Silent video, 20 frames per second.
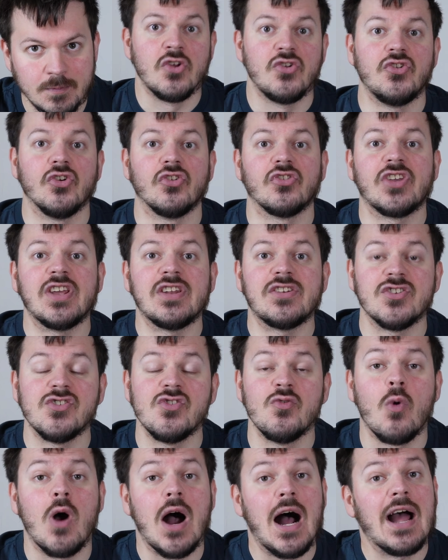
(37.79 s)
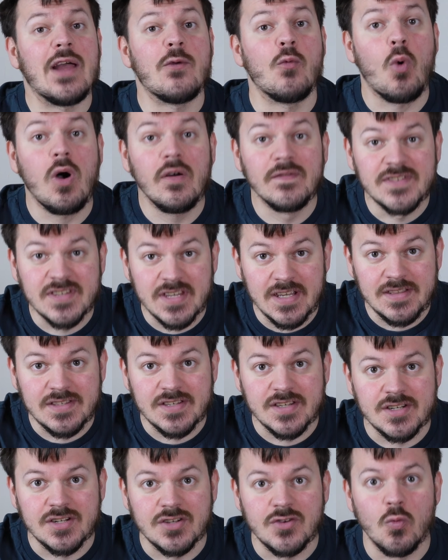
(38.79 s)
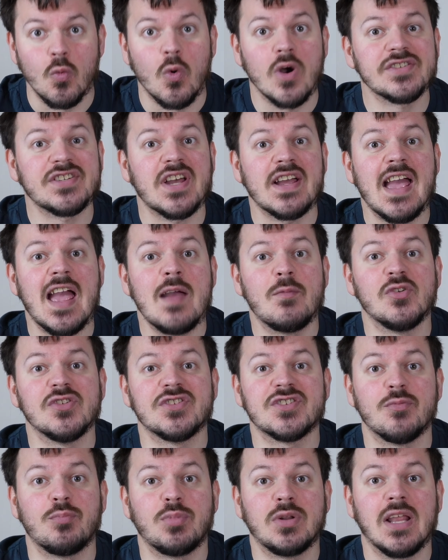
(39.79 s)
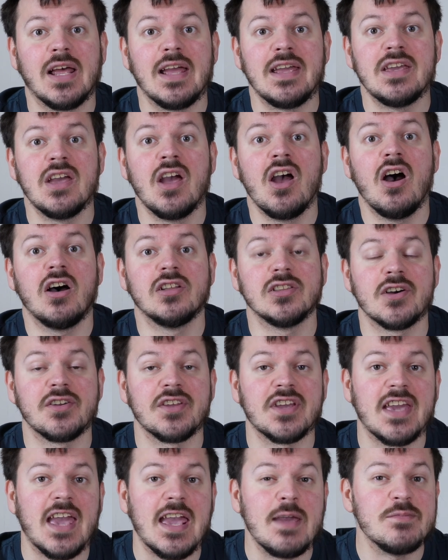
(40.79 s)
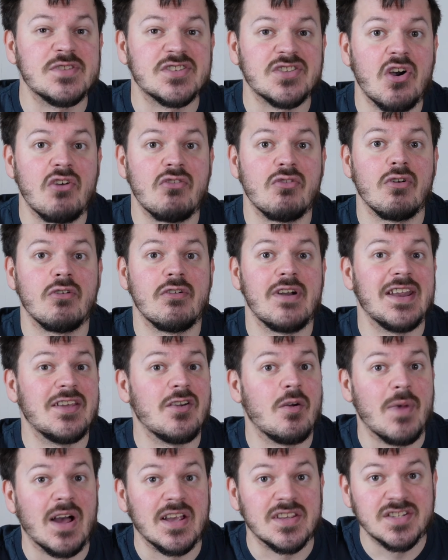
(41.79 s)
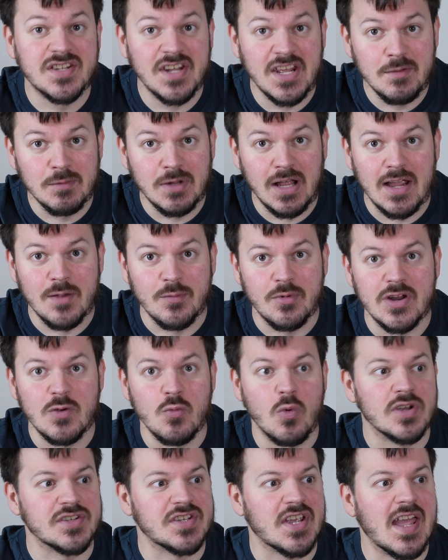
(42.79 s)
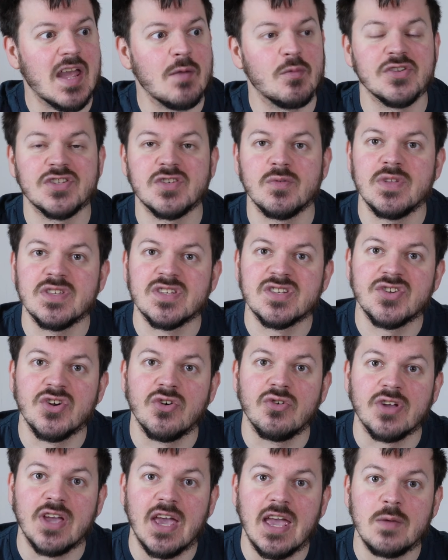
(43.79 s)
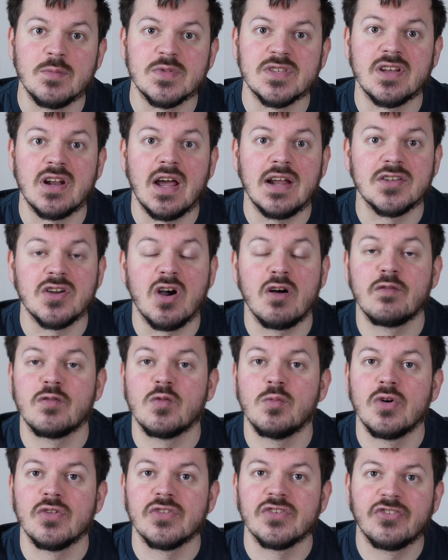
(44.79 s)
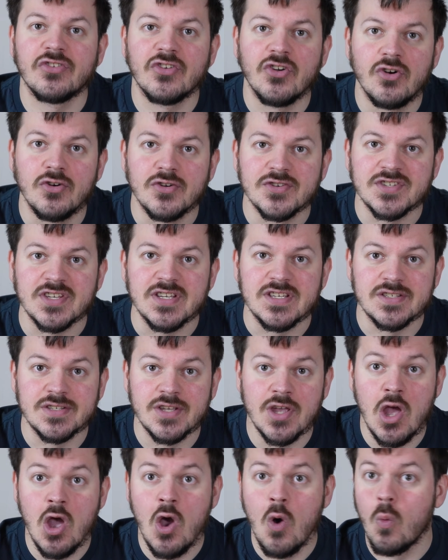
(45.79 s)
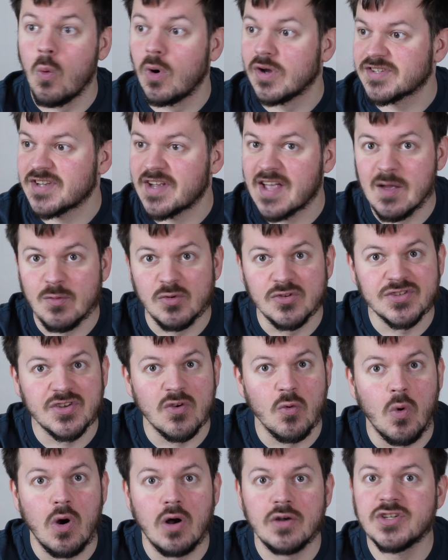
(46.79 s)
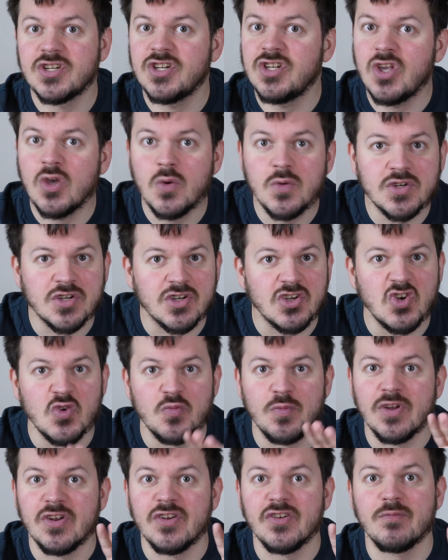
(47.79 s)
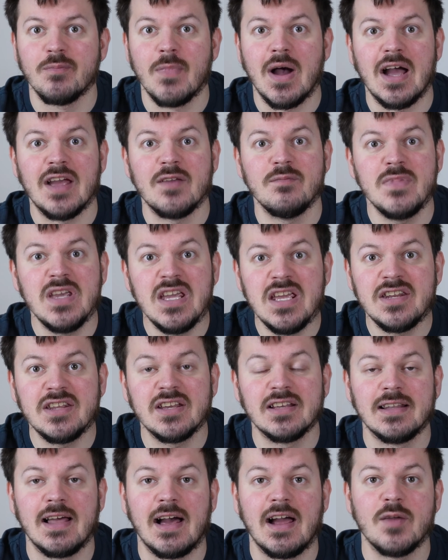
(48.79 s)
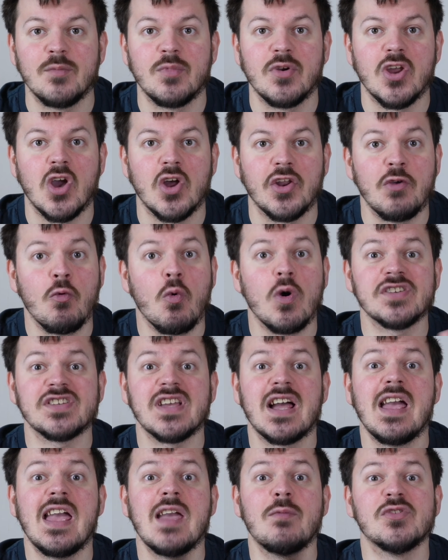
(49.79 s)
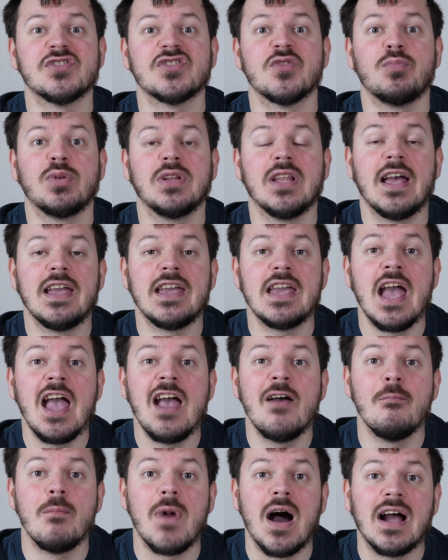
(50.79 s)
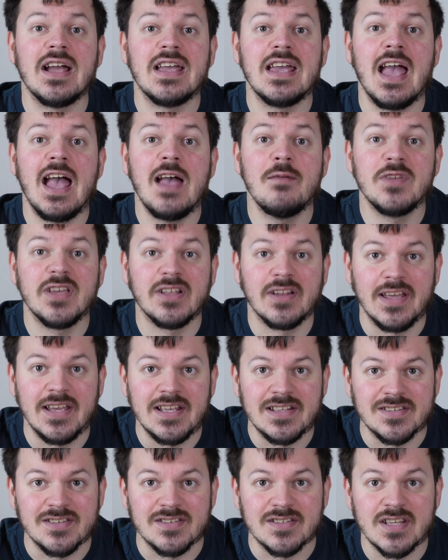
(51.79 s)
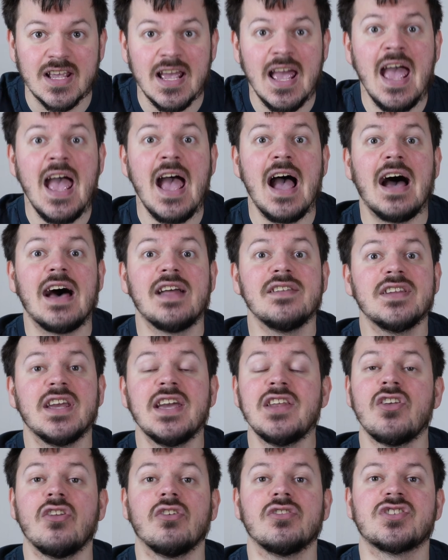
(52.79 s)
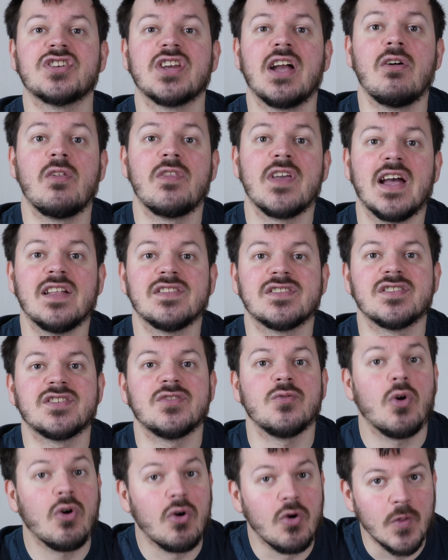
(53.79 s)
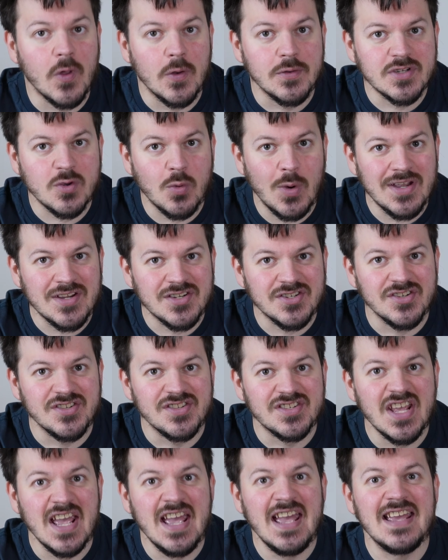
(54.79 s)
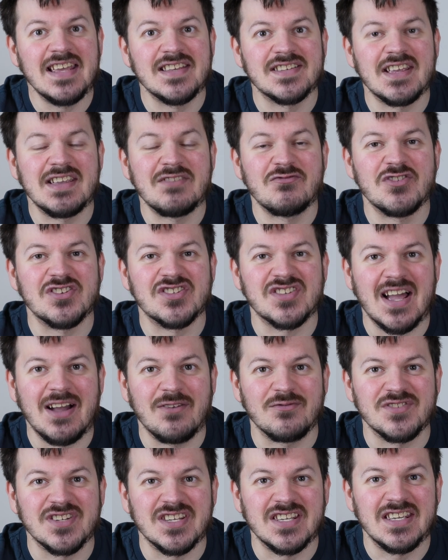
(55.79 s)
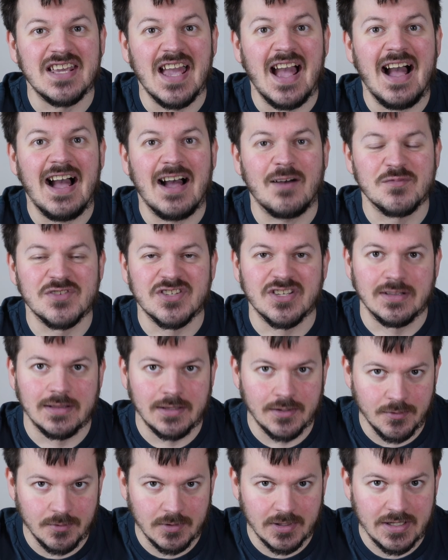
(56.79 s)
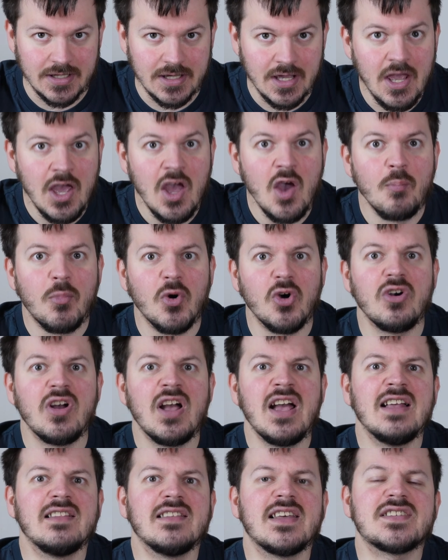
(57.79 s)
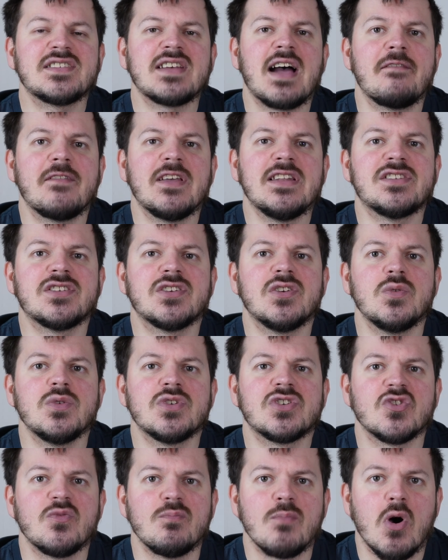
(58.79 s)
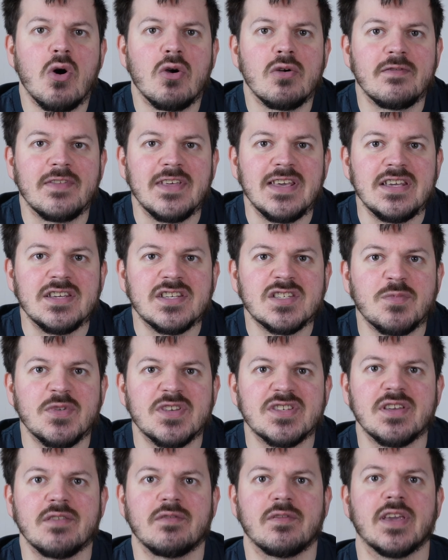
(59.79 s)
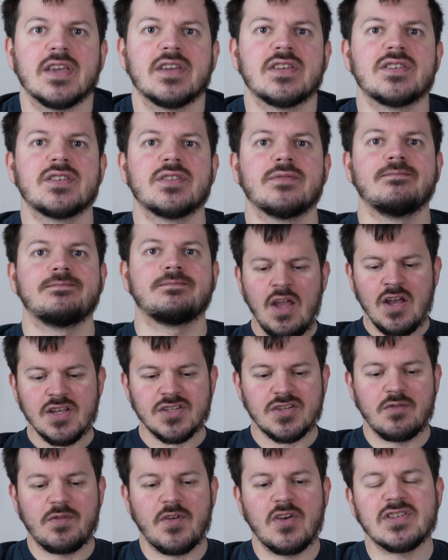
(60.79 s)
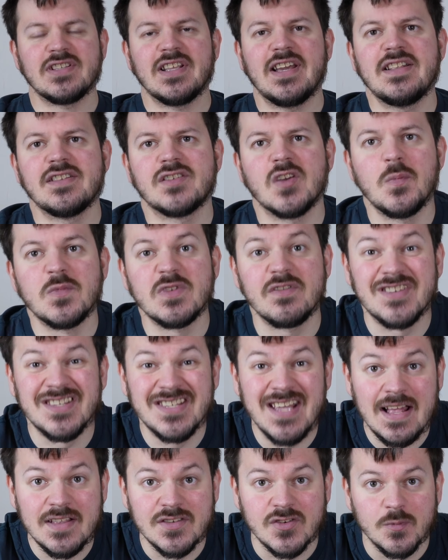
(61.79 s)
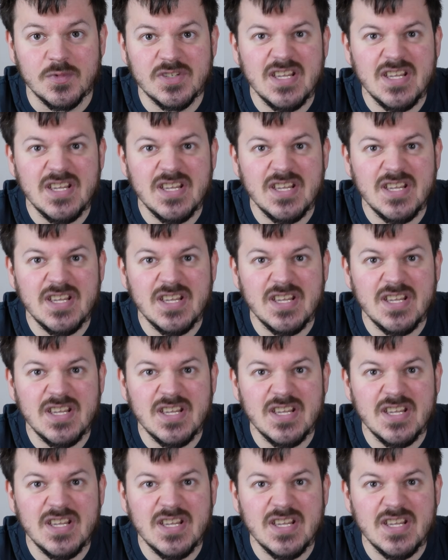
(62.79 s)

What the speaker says: Does it do what I want it to do? Was I able to play a lot of games that are already on my Steam library? Was I able to install games that I'd got from other sources? Was I able to watch YouTube and my media library on it? Was I able to play my emulators? And in a nutshell, the answer to all those questions is a resounding absolutely. But let's dive into some more of the specifics. So firstly, in terms of setup.